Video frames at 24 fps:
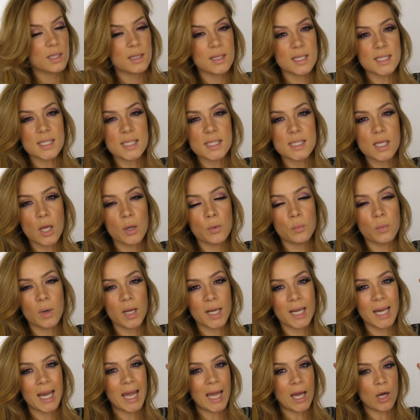This is
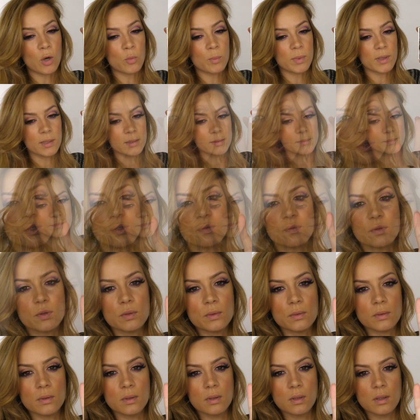01 Alba.
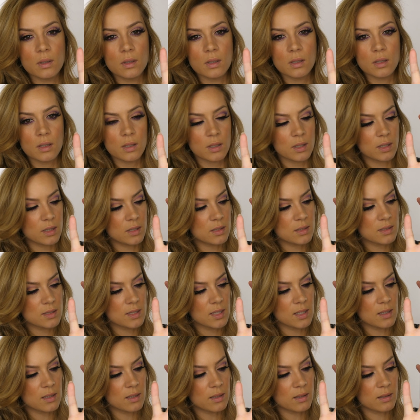Can you
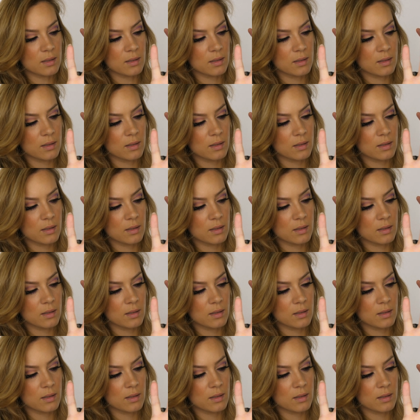see that?